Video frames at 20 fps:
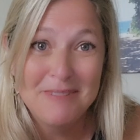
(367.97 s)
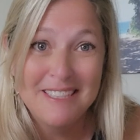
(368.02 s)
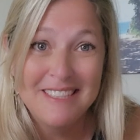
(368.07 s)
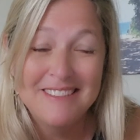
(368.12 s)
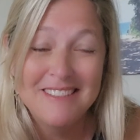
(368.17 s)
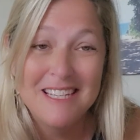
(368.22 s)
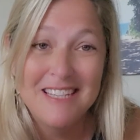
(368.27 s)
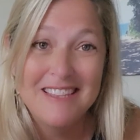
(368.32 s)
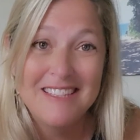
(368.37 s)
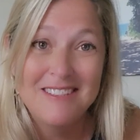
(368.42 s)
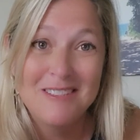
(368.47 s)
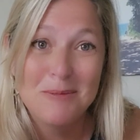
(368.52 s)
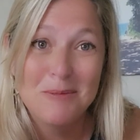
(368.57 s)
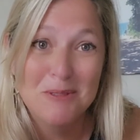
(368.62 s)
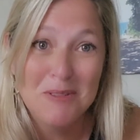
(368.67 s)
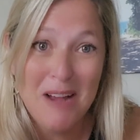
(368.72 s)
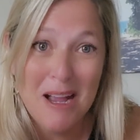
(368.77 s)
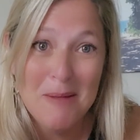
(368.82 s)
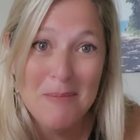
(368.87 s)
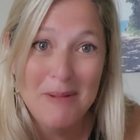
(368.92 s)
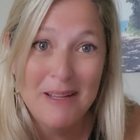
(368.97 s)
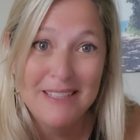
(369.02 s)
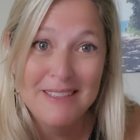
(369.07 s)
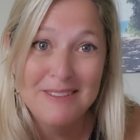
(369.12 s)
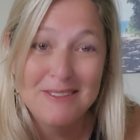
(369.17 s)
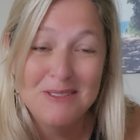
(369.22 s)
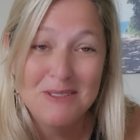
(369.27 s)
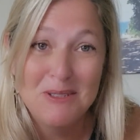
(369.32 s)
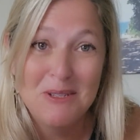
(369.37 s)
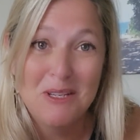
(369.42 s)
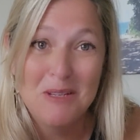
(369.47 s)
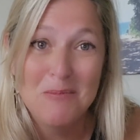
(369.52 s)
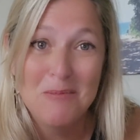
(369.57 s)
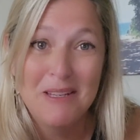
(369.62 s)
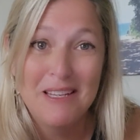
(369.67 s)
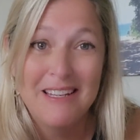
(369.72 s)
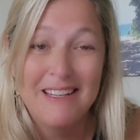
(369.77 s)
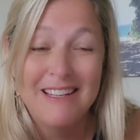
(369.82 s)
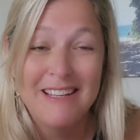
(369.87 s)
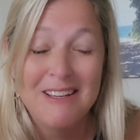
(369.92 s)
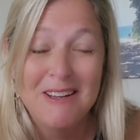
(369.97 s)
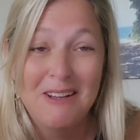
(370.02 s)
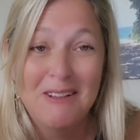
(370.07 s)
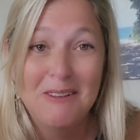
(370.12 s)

Please hit the subscribe button so you can be